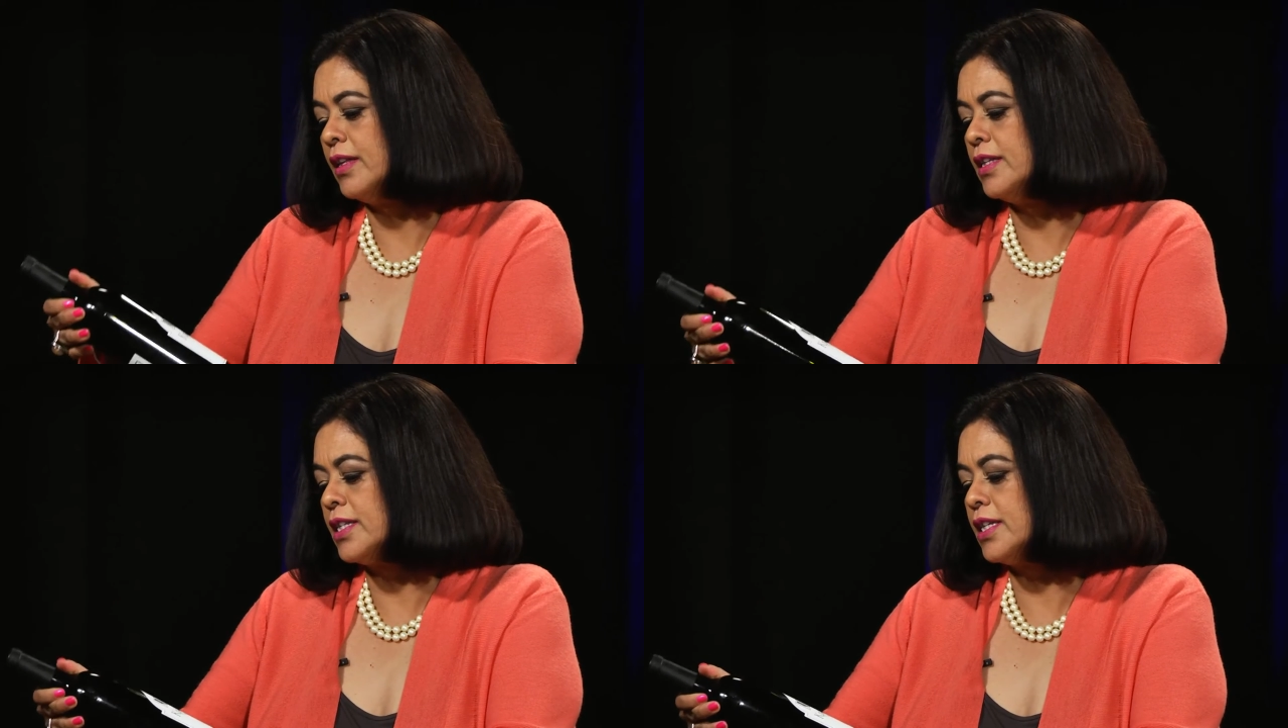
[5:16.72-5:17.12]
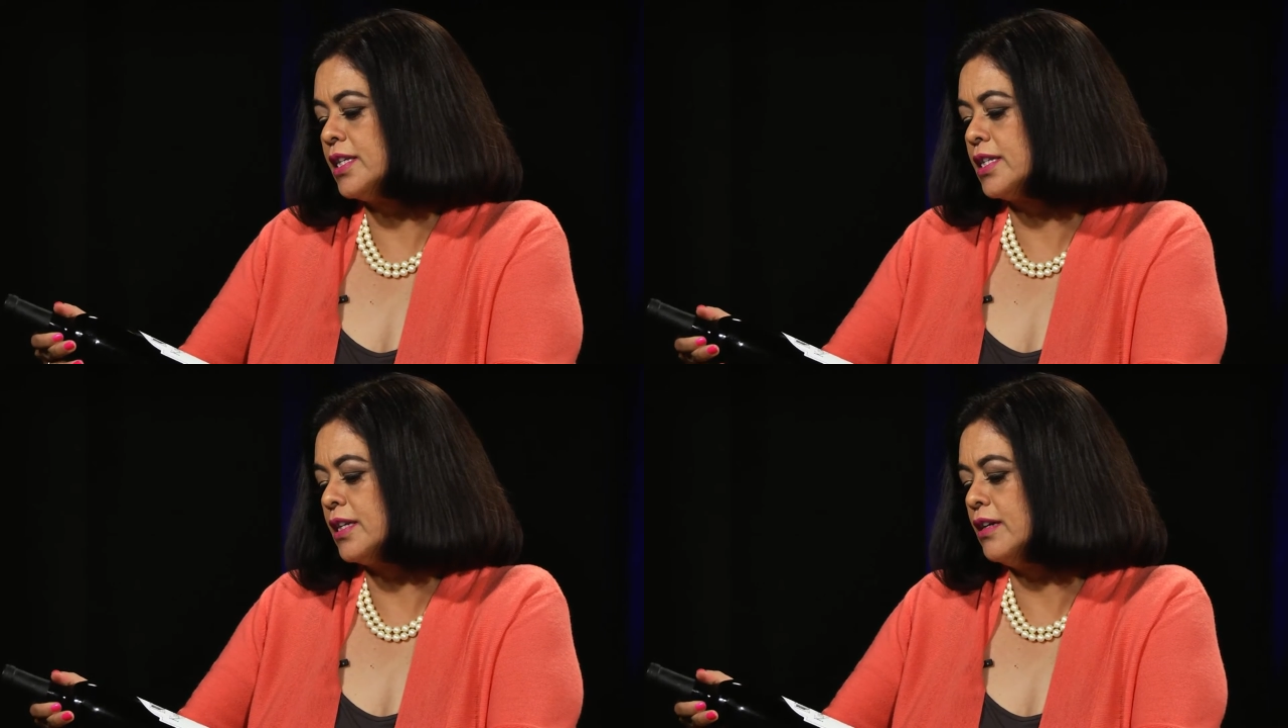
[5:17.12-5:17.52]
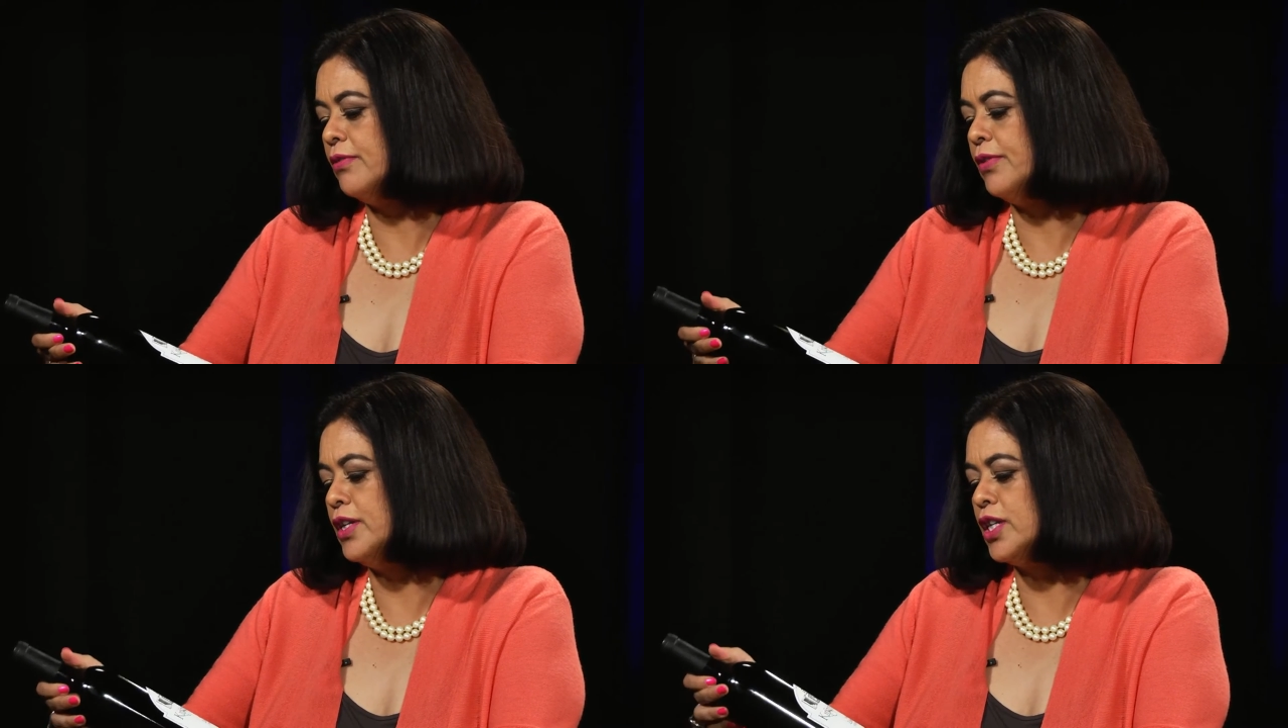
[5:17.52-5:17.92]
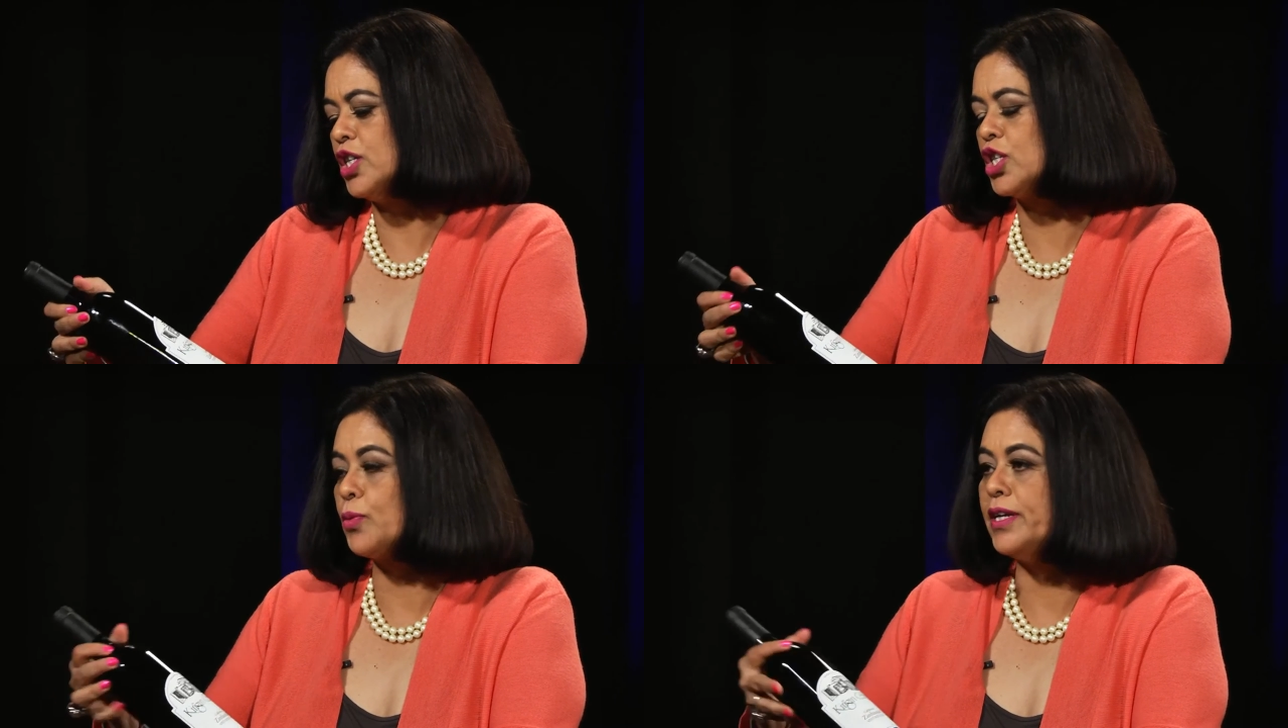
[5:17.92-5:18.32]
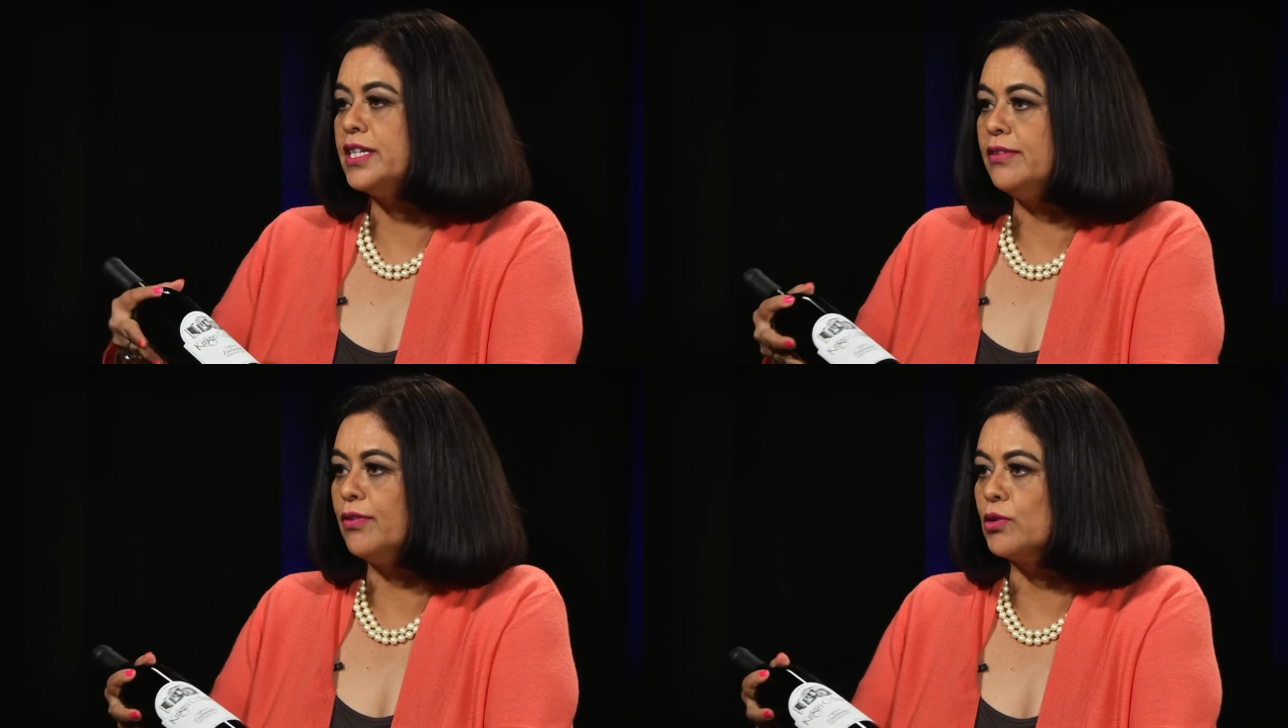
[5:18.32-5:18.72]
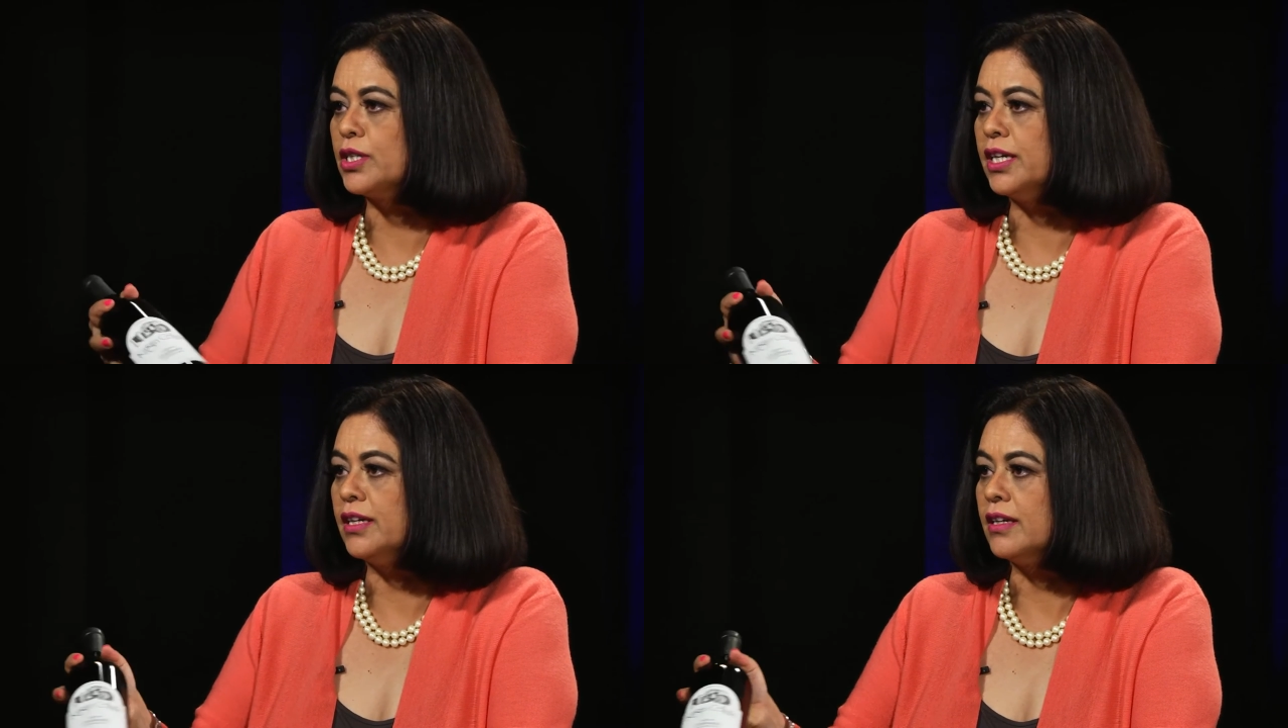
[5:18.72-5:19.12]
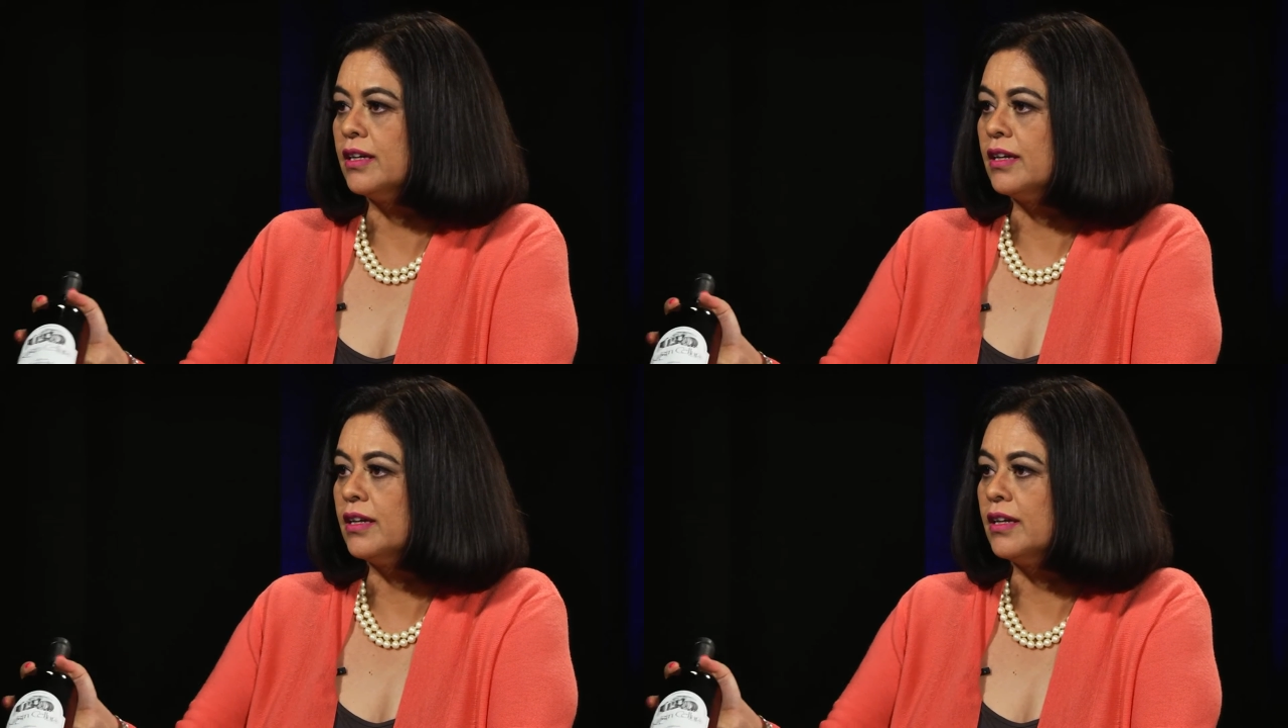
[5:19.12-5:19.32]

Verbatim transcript: This and is uh, vintage 2014.